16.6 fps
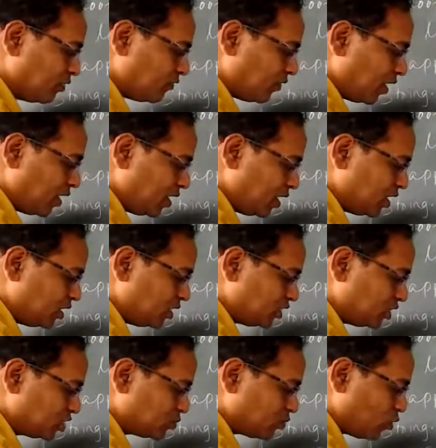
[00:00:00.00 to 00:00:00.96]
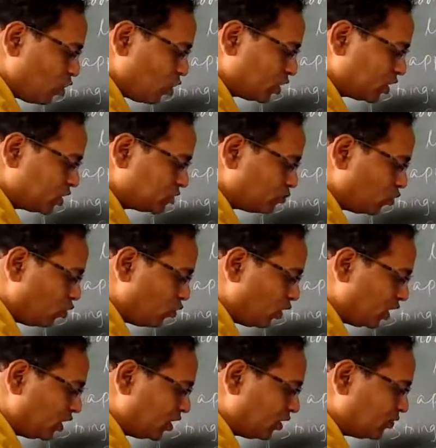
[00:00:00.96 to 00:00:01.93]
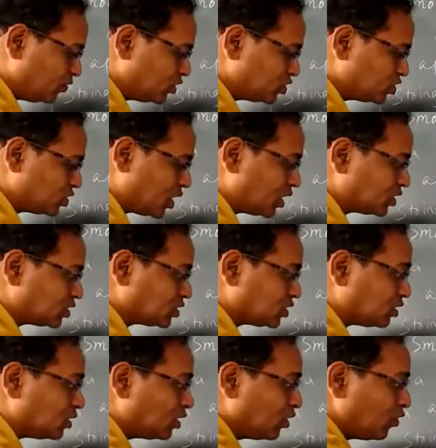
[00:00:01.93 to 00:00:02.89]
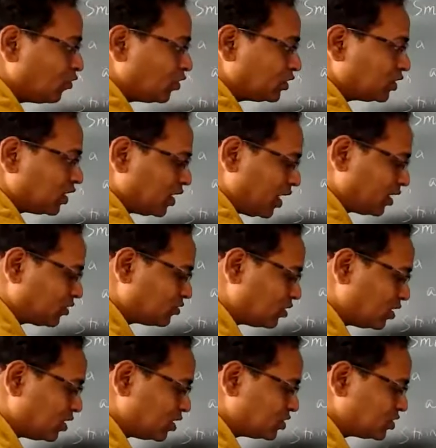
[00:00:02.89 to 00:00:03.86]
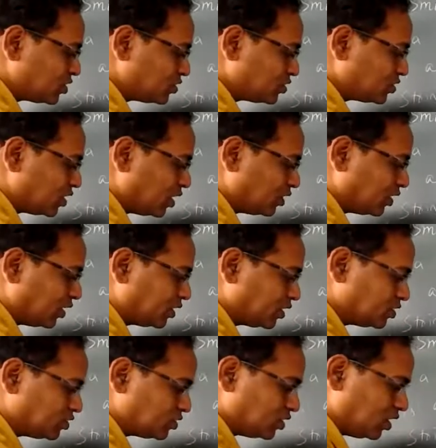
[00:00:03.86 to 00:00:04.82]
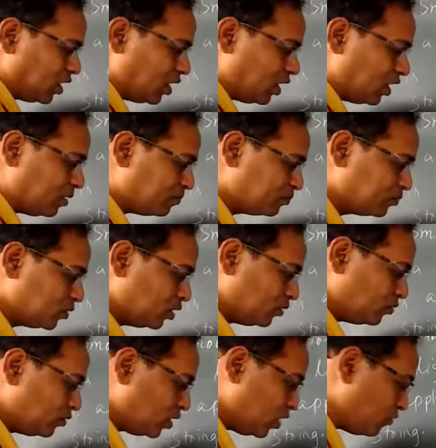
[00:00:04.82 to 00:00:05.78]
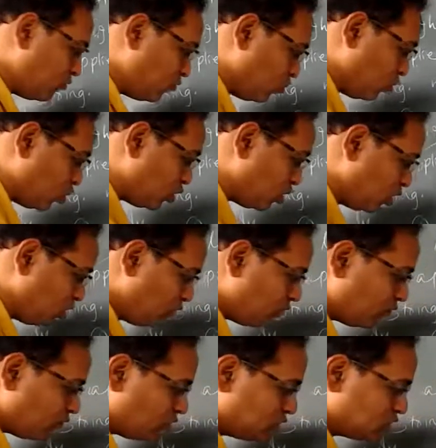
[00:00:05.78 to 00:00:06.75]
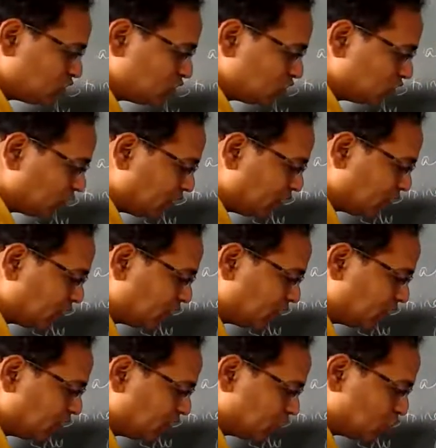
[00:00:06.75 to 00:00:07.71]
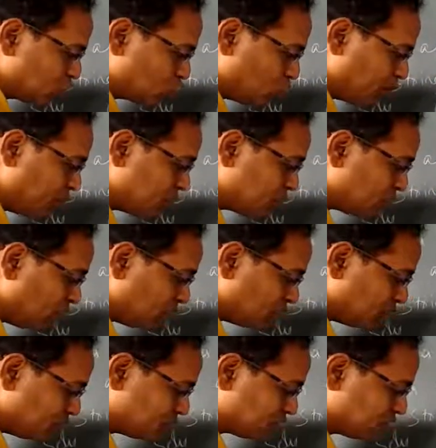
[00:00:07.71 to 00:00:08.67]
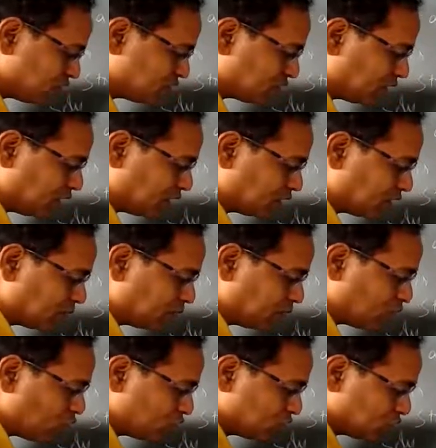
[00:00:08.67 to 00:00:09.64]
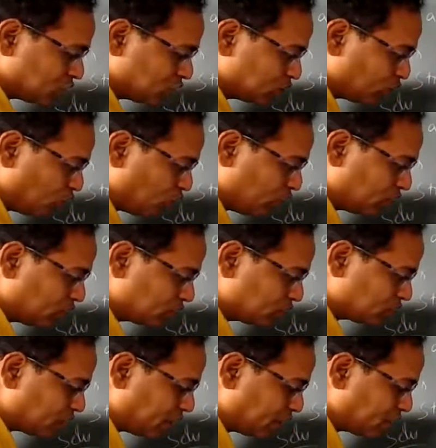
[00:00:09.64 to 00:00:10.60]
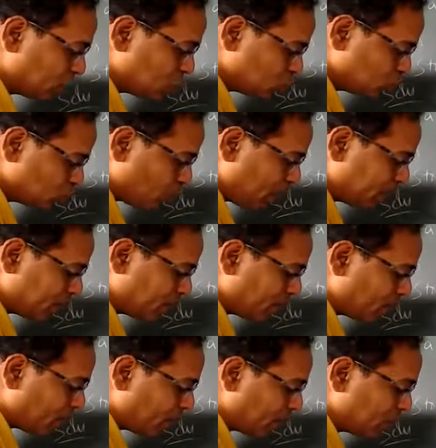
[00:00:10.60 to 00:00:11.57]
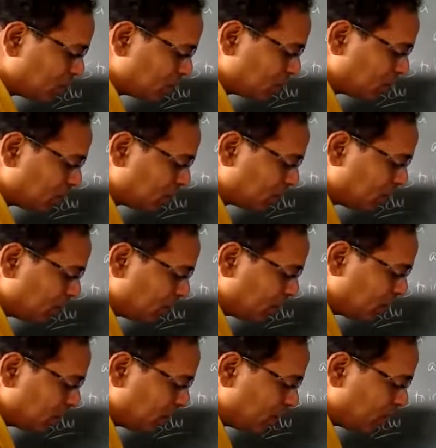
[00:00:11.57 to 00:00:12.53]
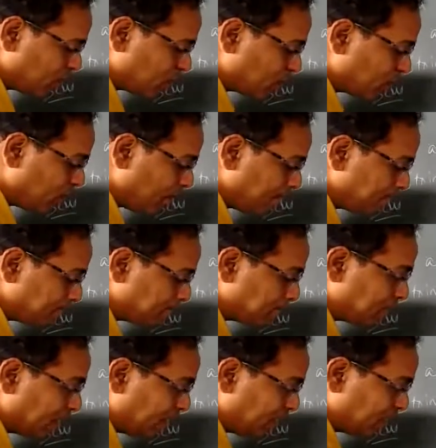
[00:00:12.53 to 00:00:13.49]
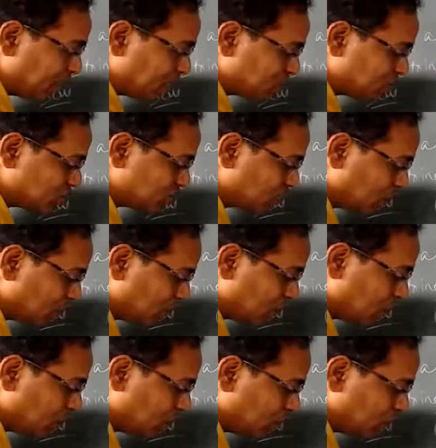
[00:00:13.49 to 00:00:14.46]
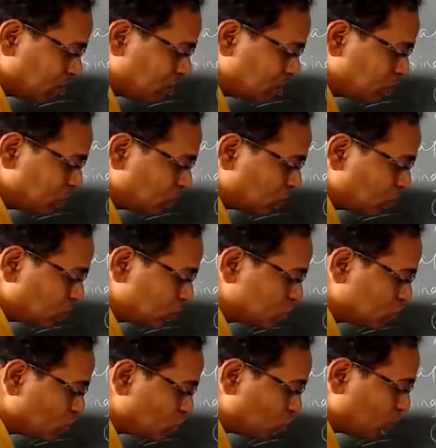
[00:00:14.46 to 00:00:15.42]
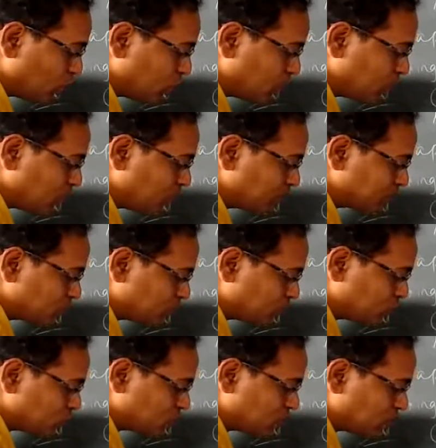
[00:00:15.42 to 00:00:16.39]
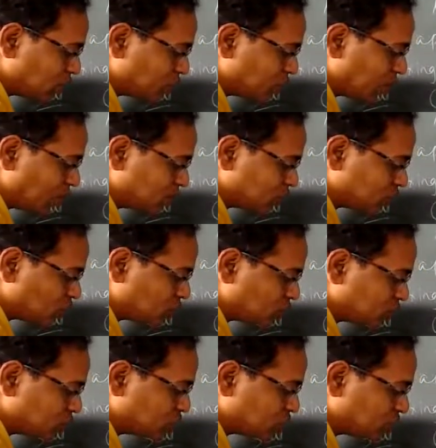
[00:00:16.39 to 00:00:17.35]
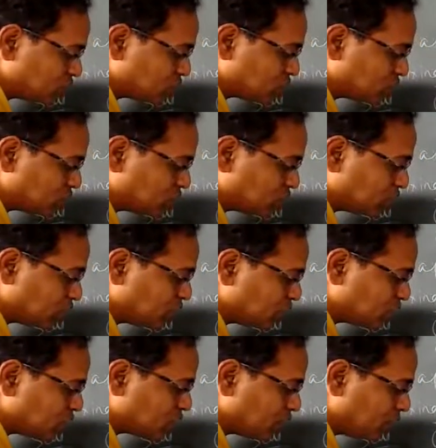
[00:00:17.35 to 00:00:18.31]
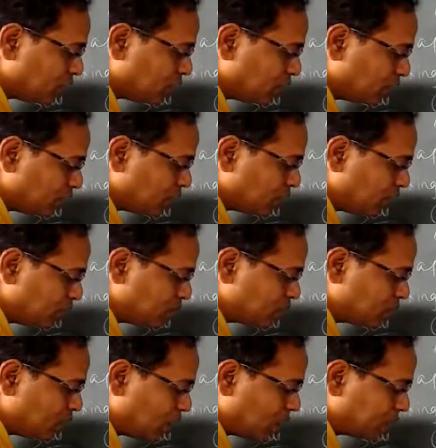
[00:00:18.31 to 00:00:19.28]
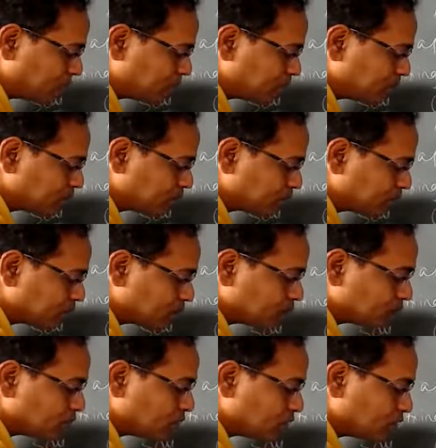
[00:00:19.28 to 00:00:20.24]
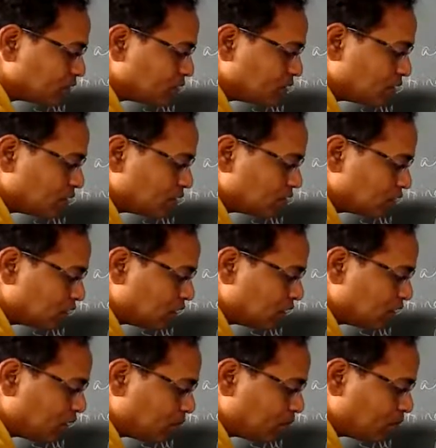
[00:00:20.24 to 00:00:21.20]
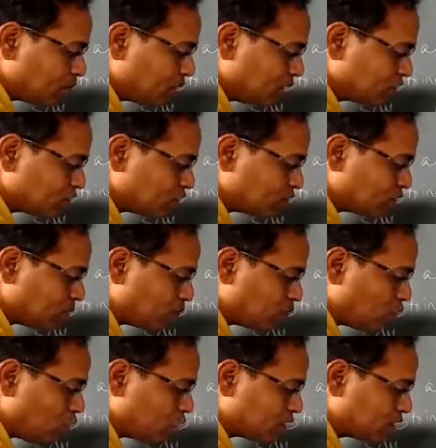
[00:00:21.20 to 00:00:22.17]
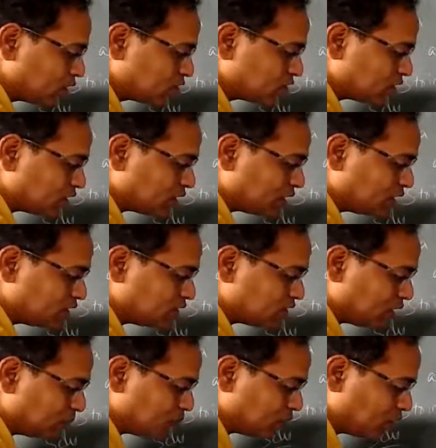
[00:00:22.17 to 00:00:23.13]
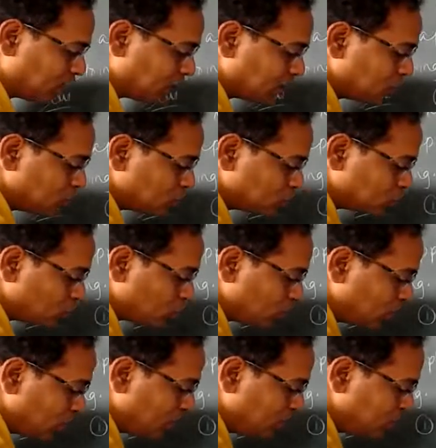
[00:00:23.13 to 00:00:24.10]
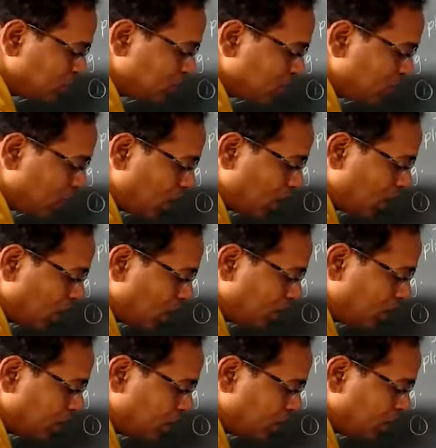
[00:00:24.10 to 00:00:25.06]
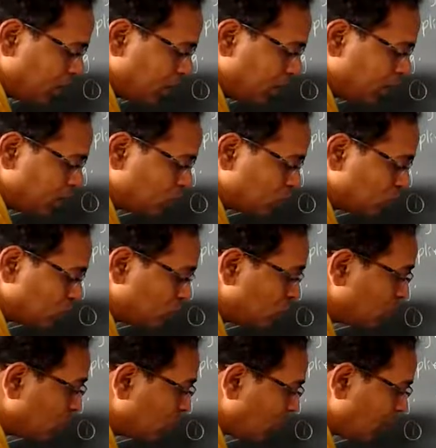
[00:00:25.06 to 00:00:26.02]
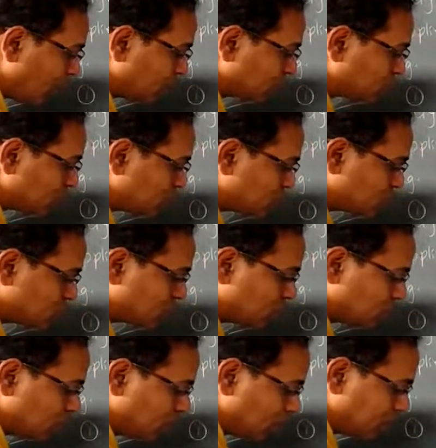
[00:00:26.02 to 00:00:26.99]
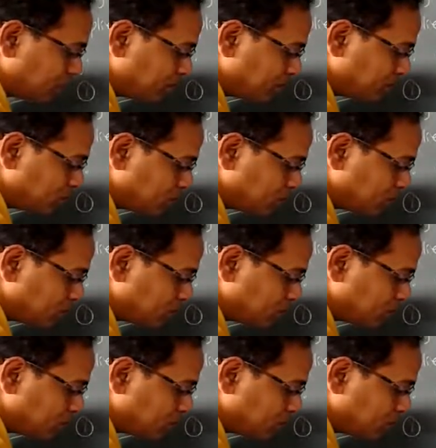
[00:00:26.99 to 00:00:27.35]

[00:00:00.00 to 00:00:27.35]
Finally, this block is moving in this direction with an acceleration, say that is A. Therefore, which is greater in these two means this is greater because it is moving this side. So I can write here F minus T is equals to M. Suppose say mass of this is, say this is MA. Say the mass of the block is, say that is MA. So MA into acceleration A.